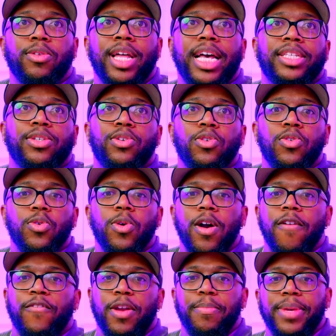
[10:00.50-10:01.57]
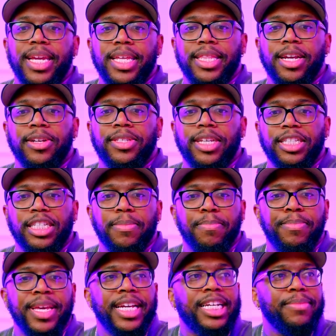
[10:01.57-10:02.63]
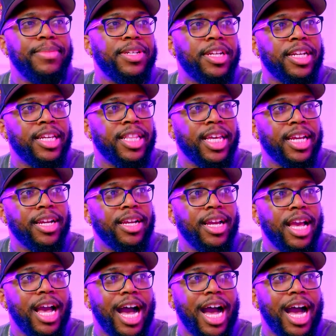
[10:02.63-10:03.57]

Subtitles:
that's cool. For me, there's such a big community there.